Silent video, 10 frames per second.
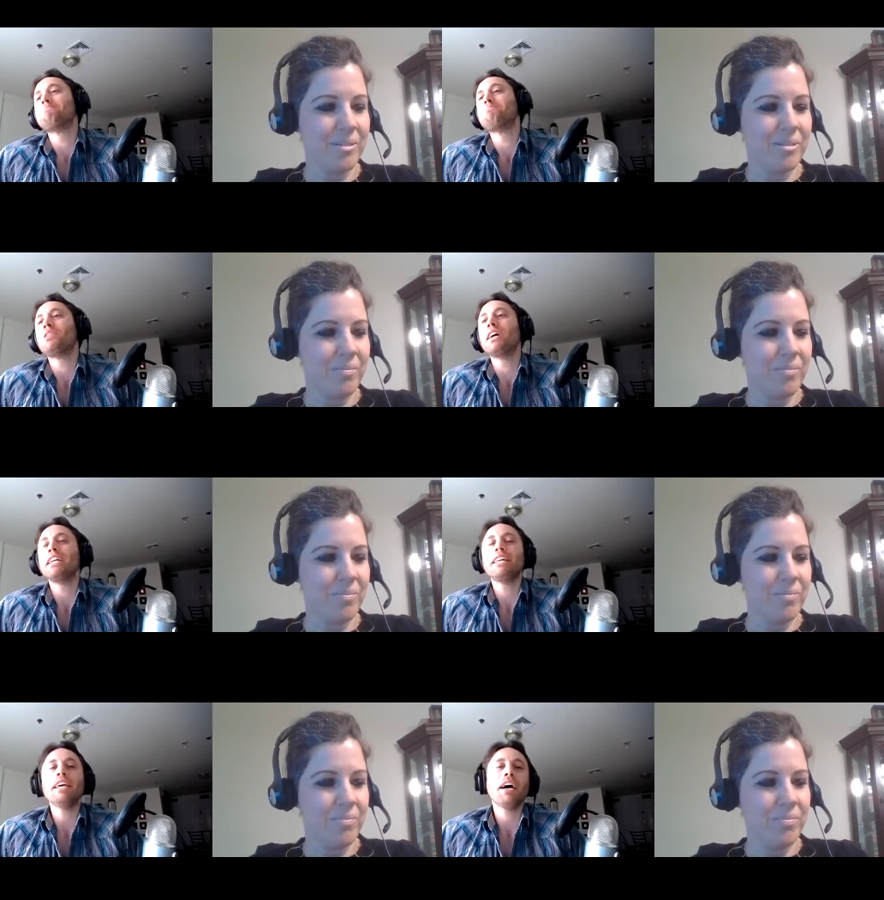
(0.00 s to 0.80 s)
Speaker 1: but
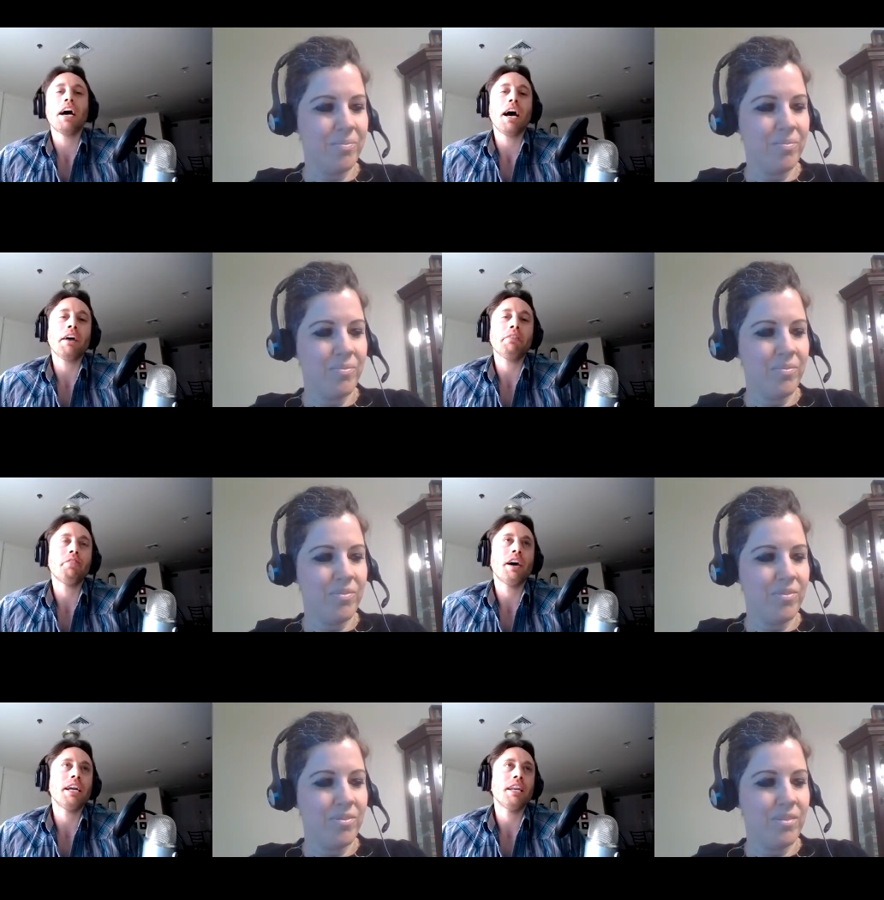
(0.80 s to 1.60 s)
yeah, I, I find